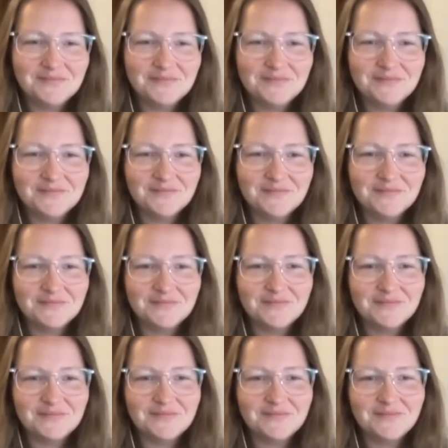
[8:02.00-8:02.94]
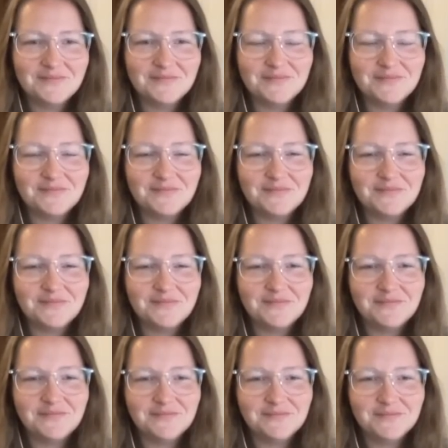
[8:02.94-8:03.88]

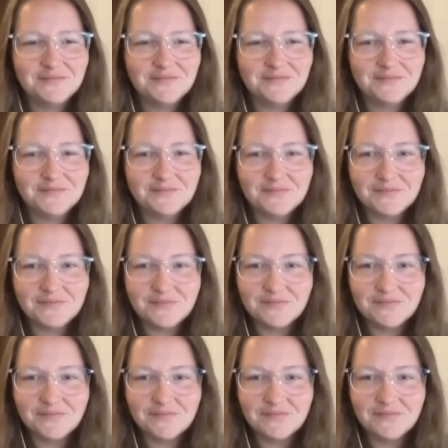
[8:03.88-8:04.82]
[no speech]